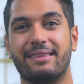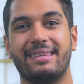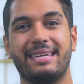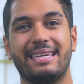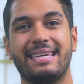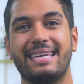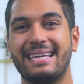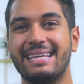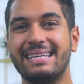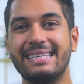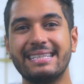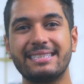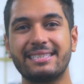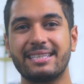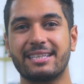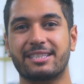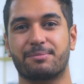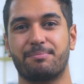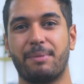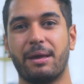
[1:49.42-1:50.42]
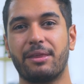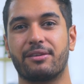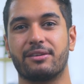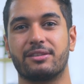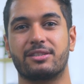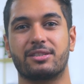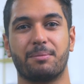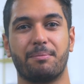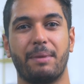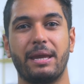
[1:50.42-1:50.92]
the easiest method
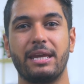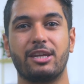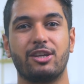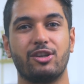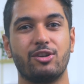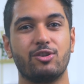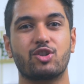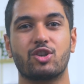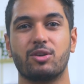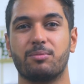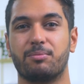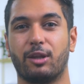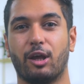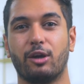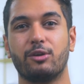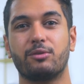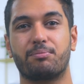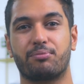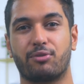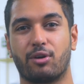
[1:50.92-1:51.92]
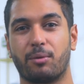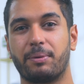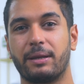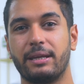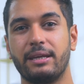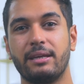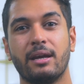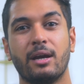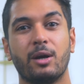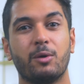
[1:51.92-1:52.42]
to make YouTube load
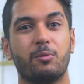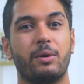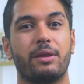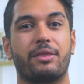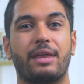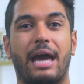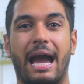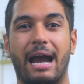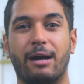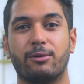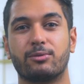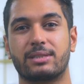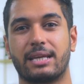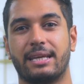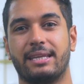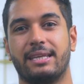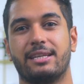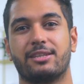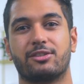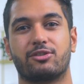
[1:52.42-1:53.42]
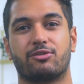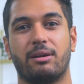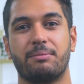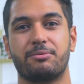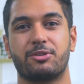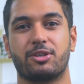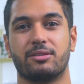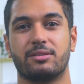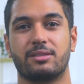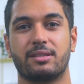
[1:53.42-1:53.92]
properly without any
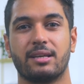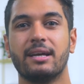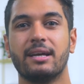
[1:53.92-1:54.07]
interruptions.